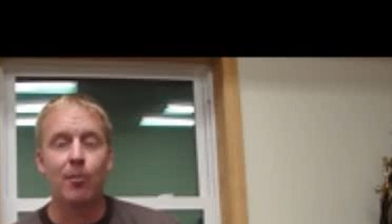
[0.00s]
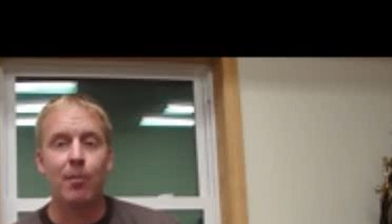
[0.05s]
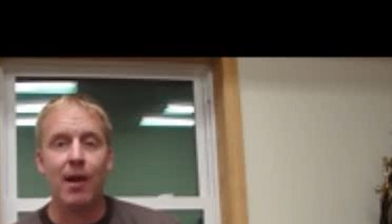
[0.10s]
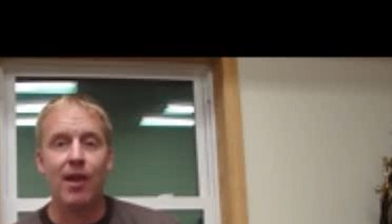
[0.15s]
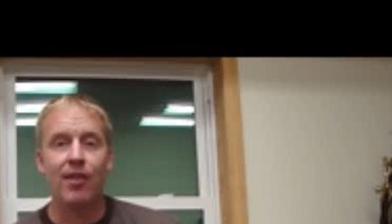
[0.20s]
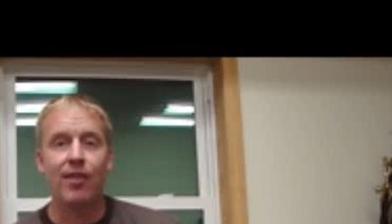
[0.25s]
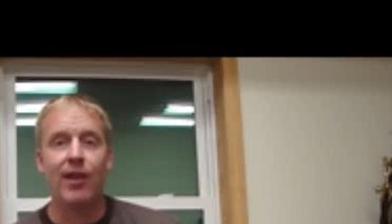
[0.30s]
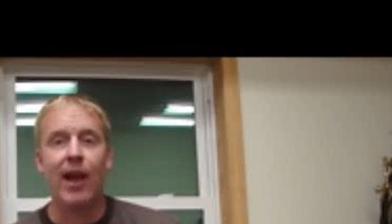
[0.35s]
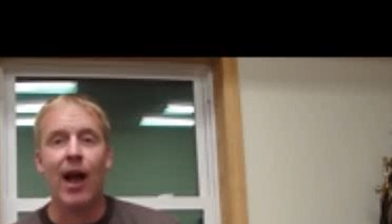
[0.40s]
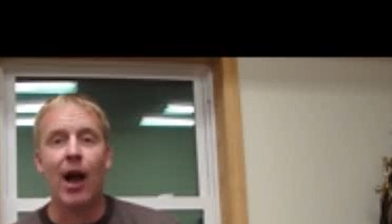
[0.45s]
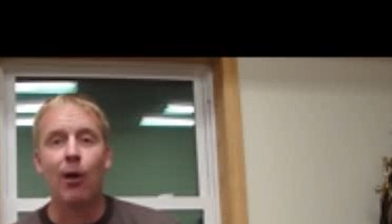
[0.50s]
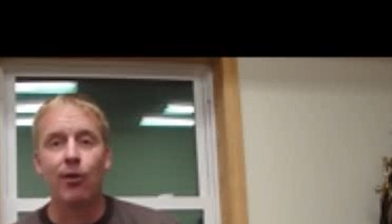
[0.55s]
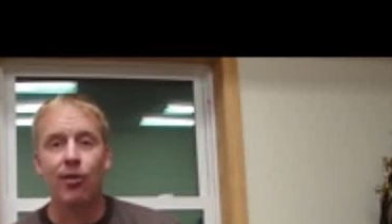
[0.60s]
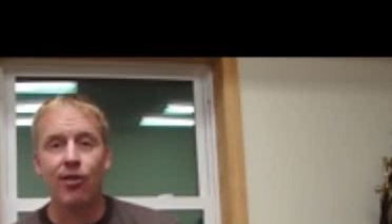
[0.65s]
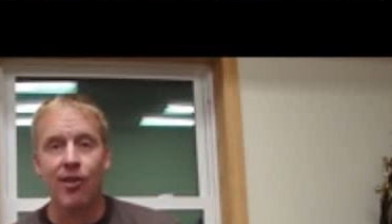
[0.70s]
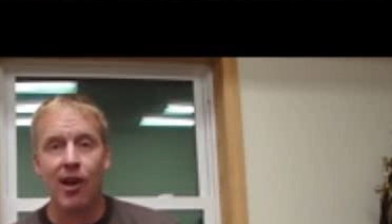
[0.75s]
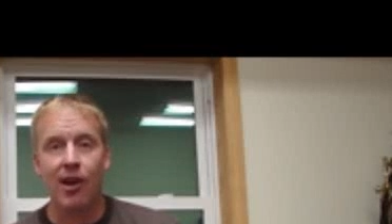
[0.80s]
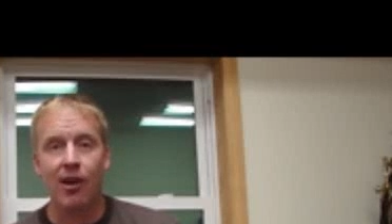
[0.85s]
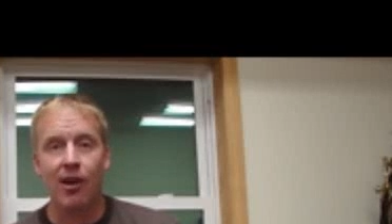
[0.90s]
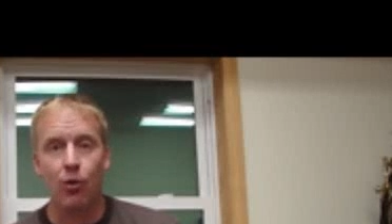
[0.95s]
to bathe the
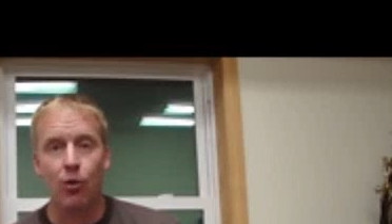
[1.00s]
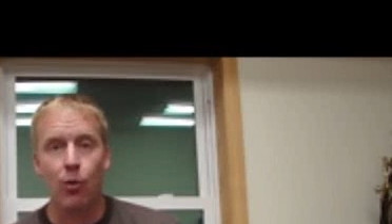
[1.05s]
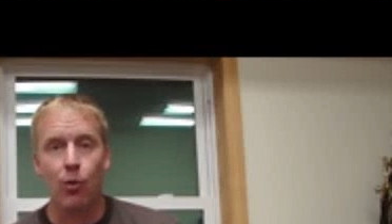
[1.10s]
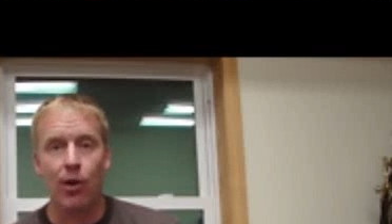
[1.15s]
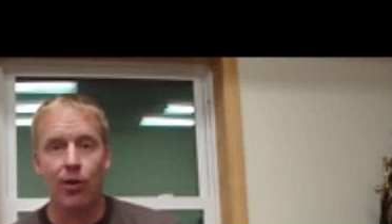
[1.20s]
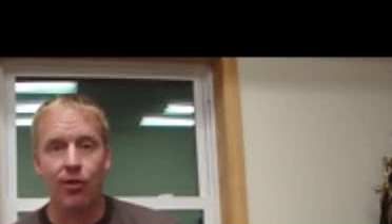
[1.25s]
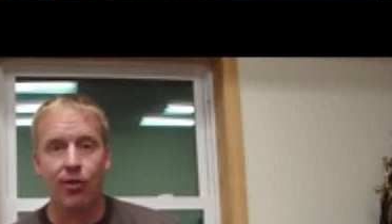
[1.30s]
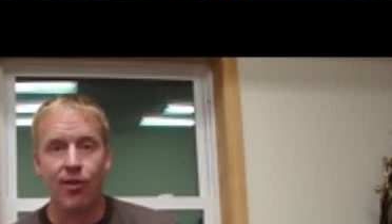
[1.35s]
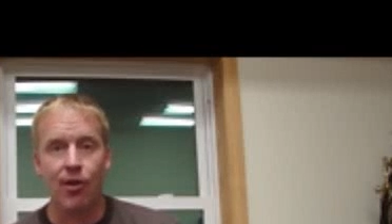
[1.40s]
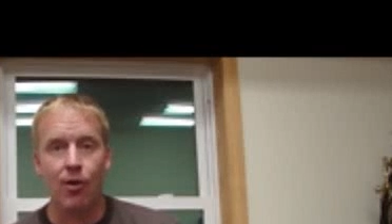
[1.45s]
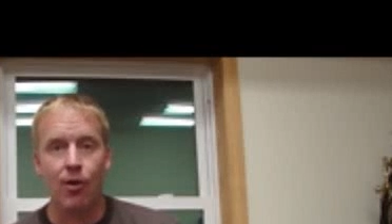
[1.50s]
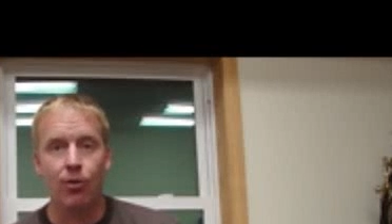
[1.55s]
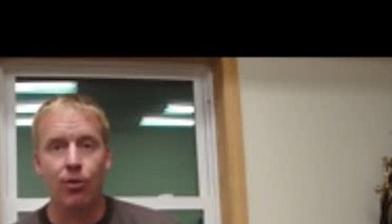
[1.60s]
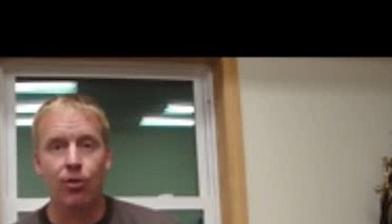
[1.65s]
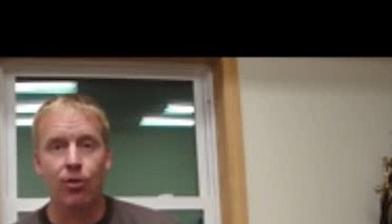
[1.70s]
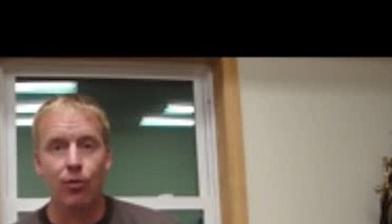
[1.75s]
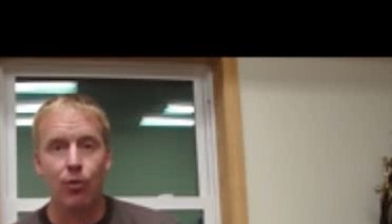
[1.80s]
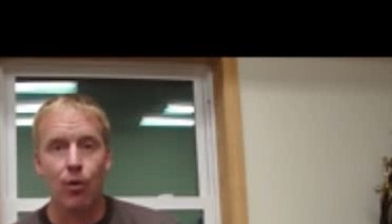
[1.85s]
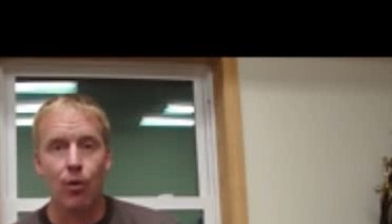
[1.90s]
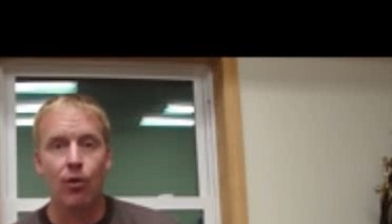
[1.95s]
outside of the weld zone
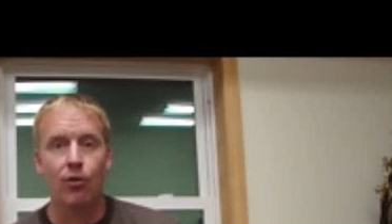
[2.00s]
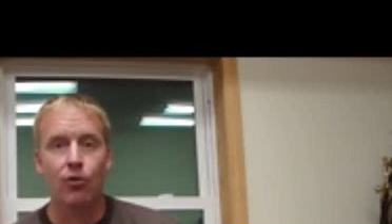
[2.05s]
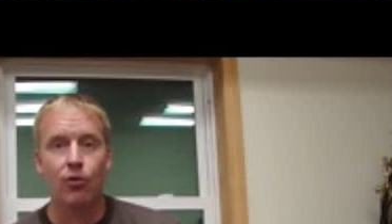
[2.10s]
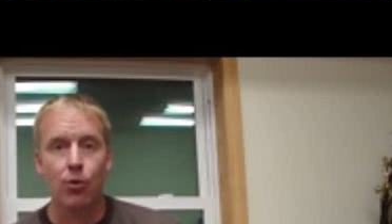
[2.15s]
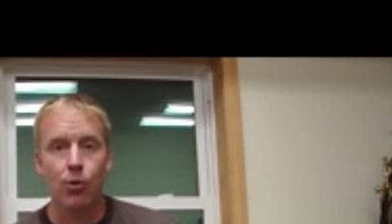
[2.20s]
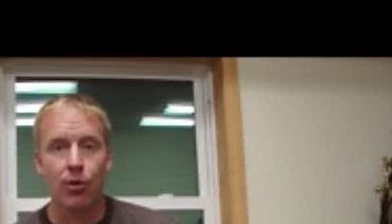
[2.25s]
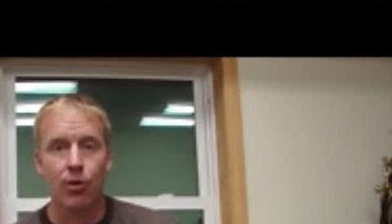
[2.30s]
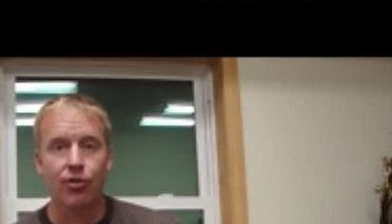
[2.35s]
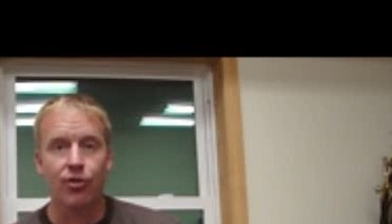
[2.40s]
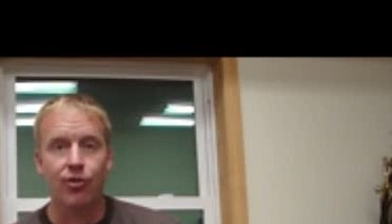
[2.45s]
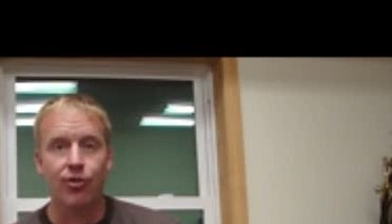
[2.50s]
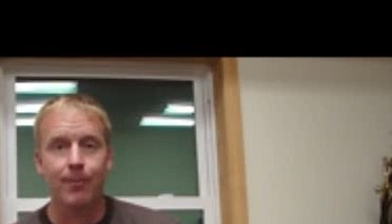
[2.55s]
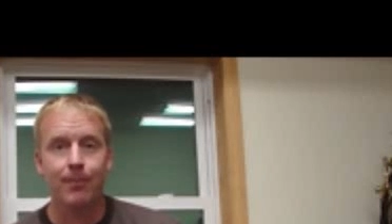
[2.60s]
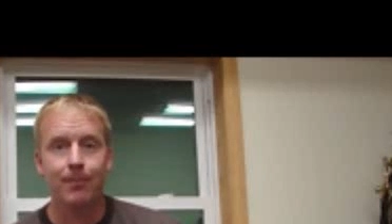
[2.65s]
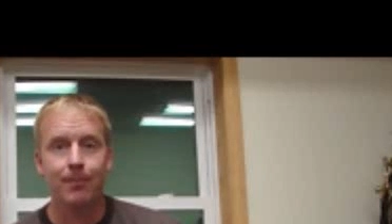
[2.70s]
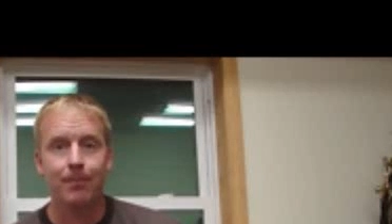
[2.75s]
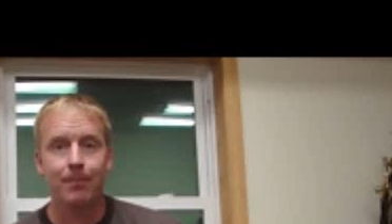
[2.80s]
through our torch.